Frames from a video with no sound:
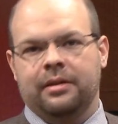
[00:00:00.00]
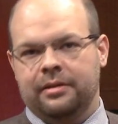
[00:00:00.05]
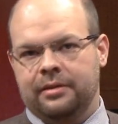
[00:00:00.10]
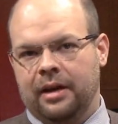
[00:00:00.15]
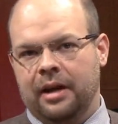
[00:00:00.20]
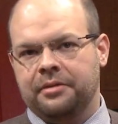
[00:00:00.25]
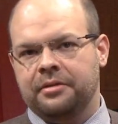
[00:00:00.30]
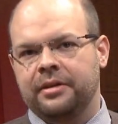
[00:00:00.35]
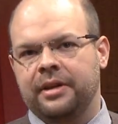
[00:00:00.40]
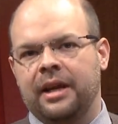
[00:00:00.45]

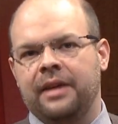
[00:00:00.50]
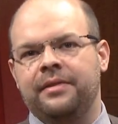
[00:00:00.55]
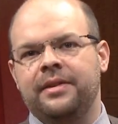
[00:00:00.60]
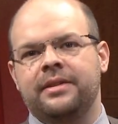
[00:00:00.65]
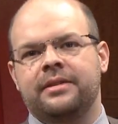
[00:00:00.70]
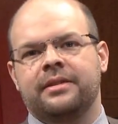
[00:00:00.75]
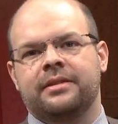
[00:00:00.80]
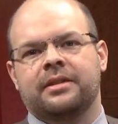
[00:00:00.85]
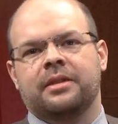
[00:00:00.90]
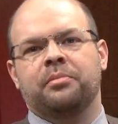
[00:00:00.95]
Dr.
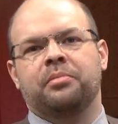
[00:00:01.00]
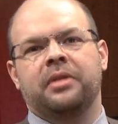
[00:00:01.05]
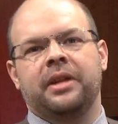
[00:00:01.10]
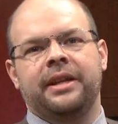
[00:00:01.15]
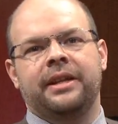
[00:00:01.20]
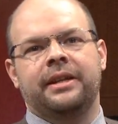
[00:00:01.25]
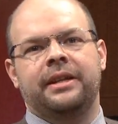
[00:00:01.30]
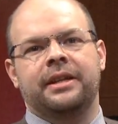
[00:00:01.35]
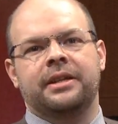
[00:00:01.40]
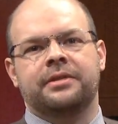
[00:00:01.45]
Davies has
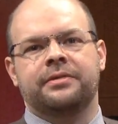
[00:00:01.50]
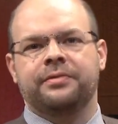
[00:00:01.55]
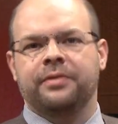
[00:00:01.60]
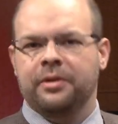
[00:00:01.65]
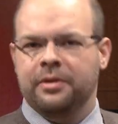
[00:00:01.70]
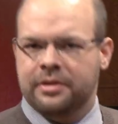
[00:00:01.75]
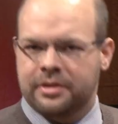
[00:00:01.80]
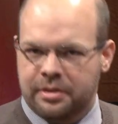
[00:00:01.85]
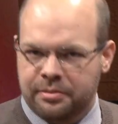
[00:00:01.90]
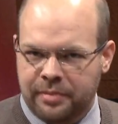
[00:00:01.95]
completed his
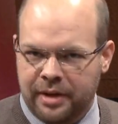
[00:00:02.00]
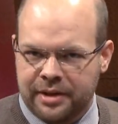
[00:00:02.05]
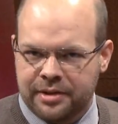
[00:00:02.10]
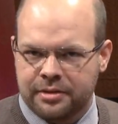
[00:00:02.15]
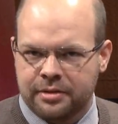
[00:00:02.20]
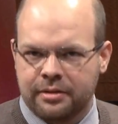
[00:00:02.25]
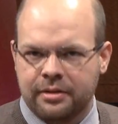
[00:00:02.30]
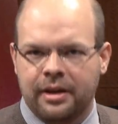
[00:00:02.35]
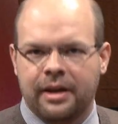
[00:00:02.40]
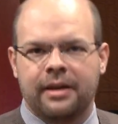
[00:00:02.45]
first
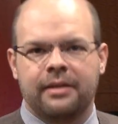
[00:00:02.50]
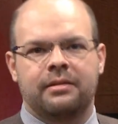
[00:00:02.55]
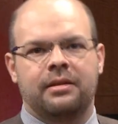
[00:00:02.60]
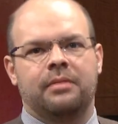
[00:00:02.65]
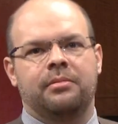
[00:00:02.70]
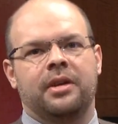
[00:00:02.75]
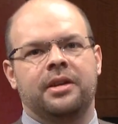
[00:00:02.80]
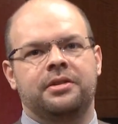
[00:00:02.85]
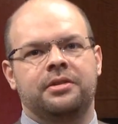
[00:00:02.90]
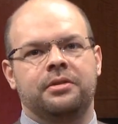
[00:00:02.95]
semester as
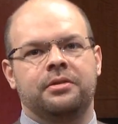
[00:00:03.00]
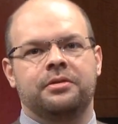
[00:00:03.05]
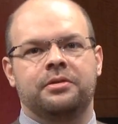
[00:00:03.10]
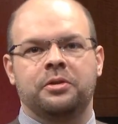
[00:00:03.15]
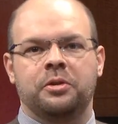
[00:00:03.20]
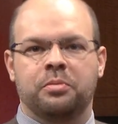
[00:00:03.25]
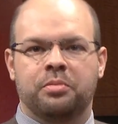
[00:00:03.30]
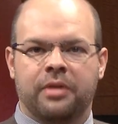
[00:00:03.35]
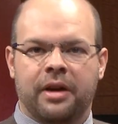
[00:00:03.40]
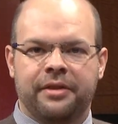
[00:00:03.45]
MSU's
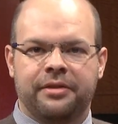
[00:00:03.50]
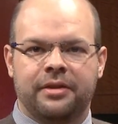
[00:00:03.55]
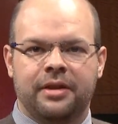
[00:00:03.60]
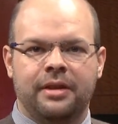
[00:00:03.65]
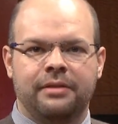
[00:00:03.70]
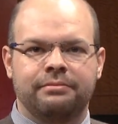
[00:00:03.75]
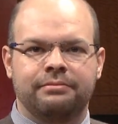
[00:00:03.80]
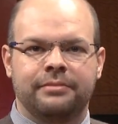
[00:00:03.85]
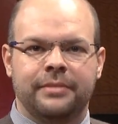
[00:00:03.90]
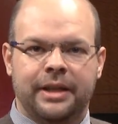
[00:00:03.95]
new
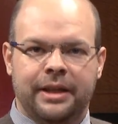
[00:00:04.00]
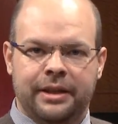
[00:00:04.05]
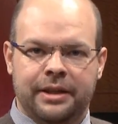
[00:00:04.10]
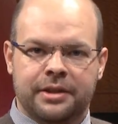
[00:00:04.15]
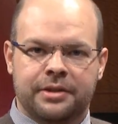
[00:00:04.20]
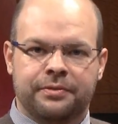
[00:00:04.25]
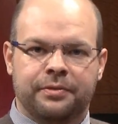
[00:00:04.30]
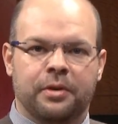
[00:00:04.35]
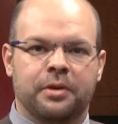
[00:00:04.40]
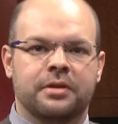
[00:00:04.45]
president. In
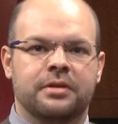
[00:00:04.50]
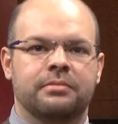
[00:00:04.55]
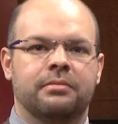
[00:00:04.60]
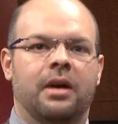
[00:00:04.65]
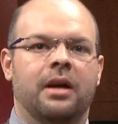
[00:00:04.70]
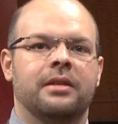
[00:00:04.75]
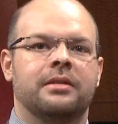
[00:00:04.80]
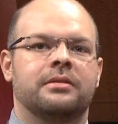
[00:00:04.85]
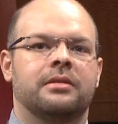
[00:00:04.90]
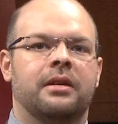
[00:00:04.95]
his first
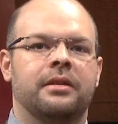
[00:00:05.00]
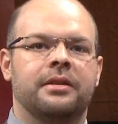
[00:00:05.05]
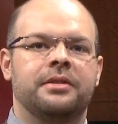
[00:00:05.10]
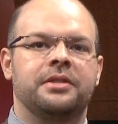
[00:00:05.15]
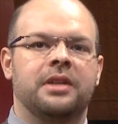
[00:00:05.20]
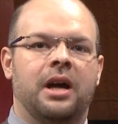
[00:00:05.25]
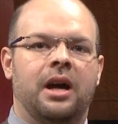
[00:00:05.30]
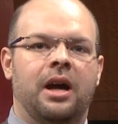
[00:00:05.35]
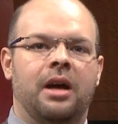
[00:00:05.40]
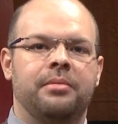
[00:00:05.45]
months on the
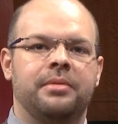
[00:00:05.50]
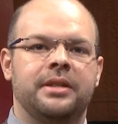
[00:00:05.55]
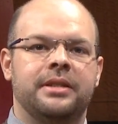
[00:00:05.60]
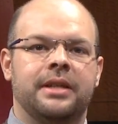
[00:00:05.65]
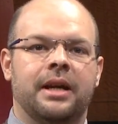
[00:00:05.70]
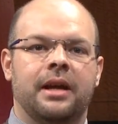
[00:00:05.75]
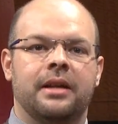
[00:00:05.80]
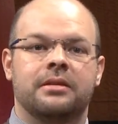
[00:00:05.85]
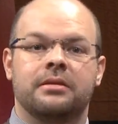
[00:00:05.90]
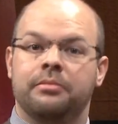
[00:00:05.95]
job, he's
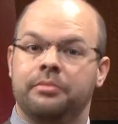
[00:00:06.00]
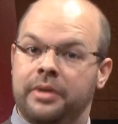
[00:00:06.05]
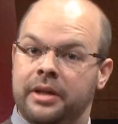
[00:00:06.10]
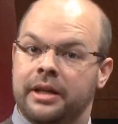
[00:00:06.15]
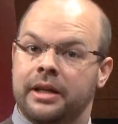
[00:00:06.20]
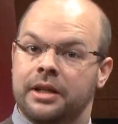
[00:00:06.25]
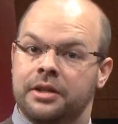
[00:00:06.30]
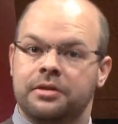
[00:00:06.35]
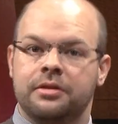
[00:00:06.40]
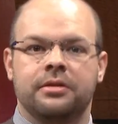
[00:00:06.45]
had some big
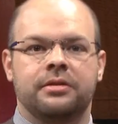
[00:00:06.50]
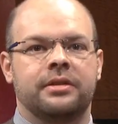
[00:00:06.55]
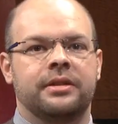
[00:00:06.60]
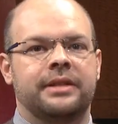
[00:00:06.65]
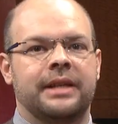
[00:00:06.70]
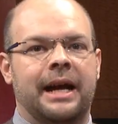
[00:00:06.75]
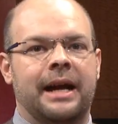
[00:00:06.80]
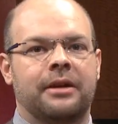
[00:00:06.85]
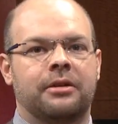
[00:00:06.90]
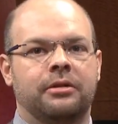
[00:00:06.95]
issues to
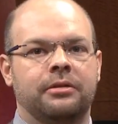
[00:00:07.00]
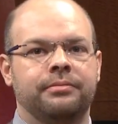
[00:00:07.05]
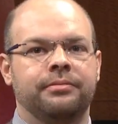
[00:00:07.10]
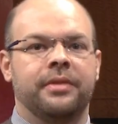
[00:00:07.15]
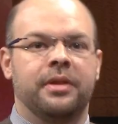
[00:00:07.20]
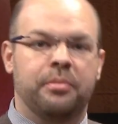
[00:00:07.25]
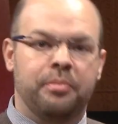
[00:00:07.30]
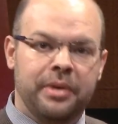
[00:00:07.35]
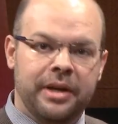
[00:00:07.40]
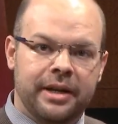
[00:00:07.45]
tackle.
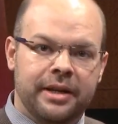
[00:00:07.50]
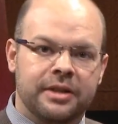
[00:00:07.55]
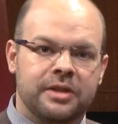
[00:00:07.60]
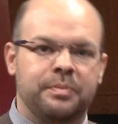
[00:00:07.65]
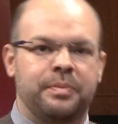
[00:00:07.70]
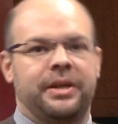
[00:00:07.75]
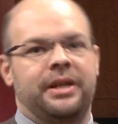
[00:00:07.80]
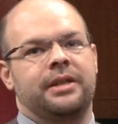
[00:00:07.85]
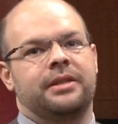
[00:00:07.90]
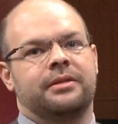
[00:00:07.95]
The biggest
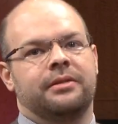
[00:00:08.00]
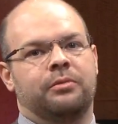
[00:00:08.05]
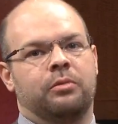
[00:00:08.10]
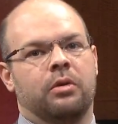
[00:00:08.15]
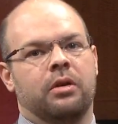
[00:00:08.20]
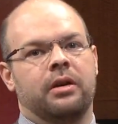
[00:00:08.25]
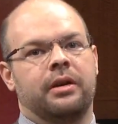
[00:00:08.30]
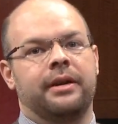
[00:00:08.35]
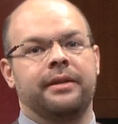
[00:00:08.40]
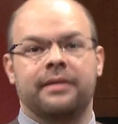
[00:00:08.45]
piece of
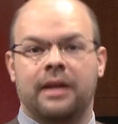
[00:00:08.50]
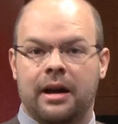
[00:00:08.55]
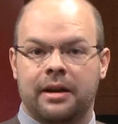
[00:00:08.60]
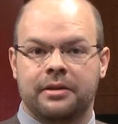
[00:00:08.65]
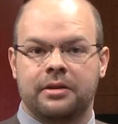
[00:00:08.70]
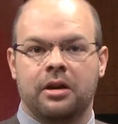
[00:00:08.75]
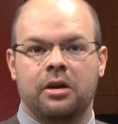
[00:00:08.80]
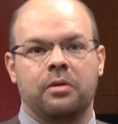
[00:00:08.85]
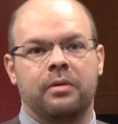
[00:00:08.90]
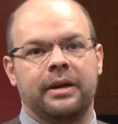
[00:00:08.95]
work is
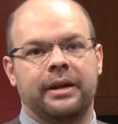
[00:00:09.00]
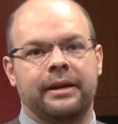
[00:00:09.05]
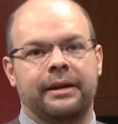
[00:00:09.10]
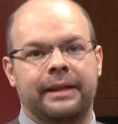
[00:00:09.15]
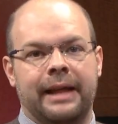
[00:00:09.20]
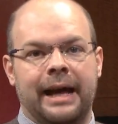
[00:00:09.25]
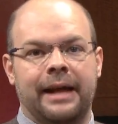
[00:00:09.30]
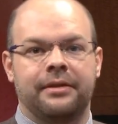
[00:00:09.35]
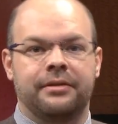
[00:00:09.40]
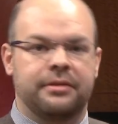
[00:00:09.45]
ongoing, and
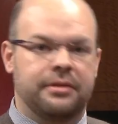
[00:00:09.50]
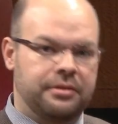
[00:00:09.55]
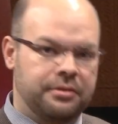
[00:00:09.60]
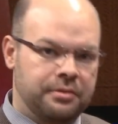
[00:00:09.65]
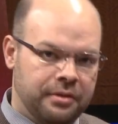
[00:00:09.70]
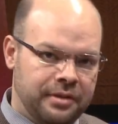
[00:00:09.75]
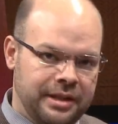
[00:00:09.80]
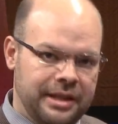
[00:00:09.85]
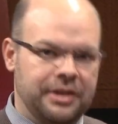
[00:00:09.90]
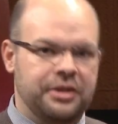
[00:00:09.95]
that's the
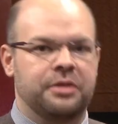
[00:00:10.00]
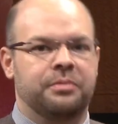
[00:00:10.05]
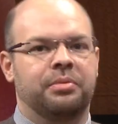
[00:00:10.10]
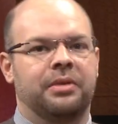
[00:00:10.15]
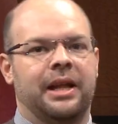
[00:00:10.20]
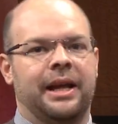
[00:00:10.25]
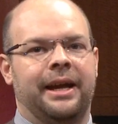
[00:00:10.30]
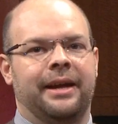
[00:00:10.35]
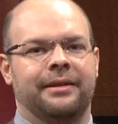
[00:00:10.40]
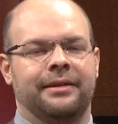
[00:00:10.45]
strategic
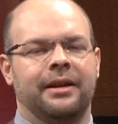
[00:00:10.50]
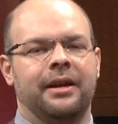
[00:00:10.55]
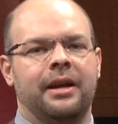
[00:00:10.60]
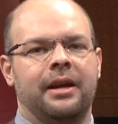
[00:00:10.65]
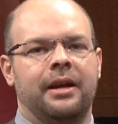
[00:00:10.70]
plan.